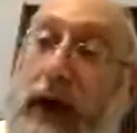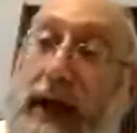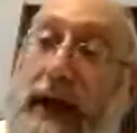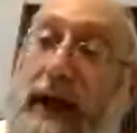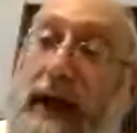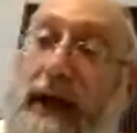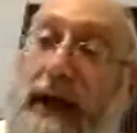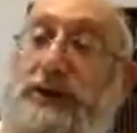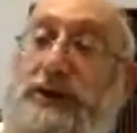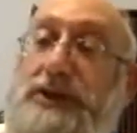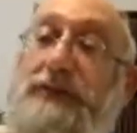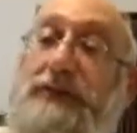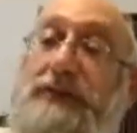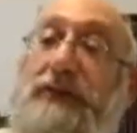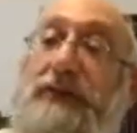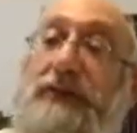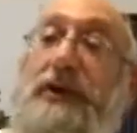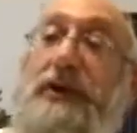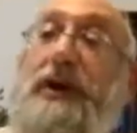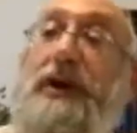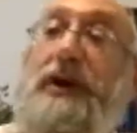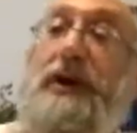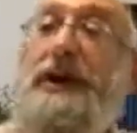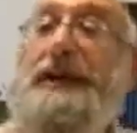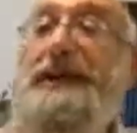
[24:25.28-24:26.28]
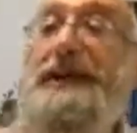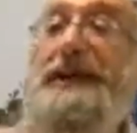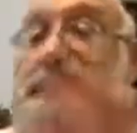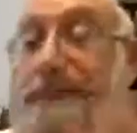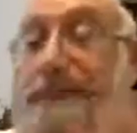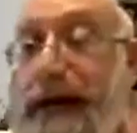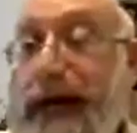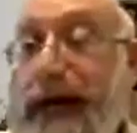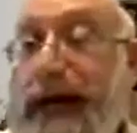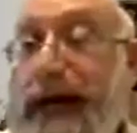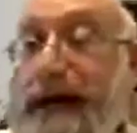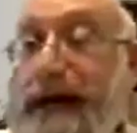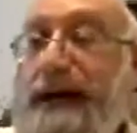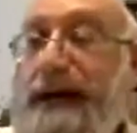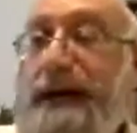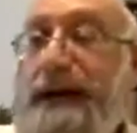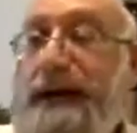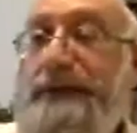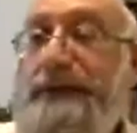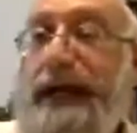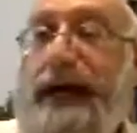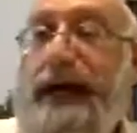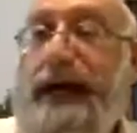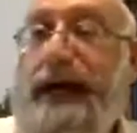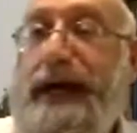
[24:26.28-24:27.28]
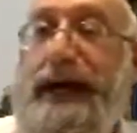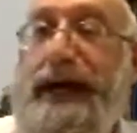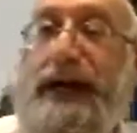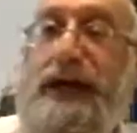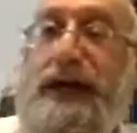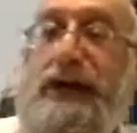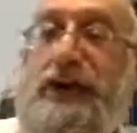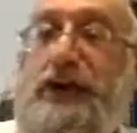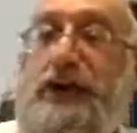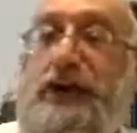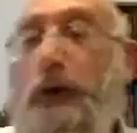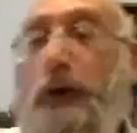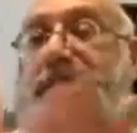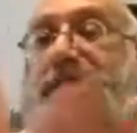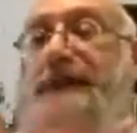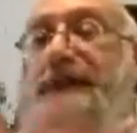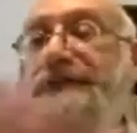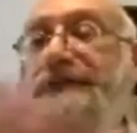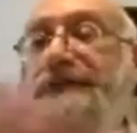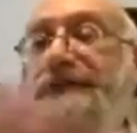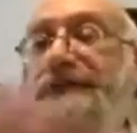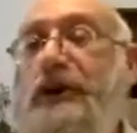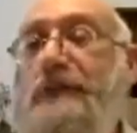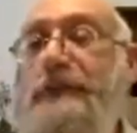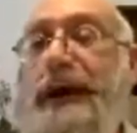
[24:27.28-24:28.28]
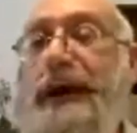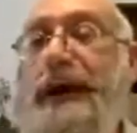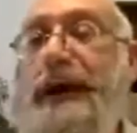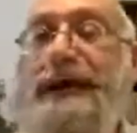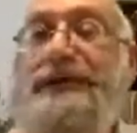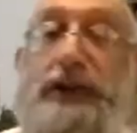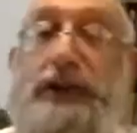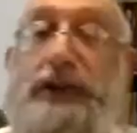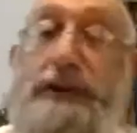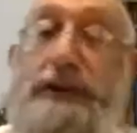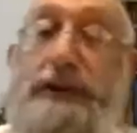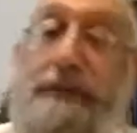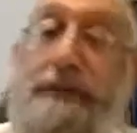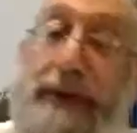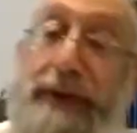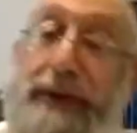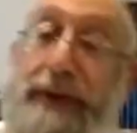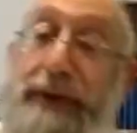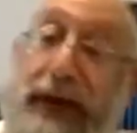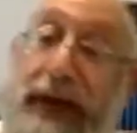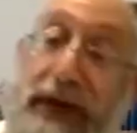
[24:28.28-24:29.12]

So according to the Smak, that you always have to go back to the bench, it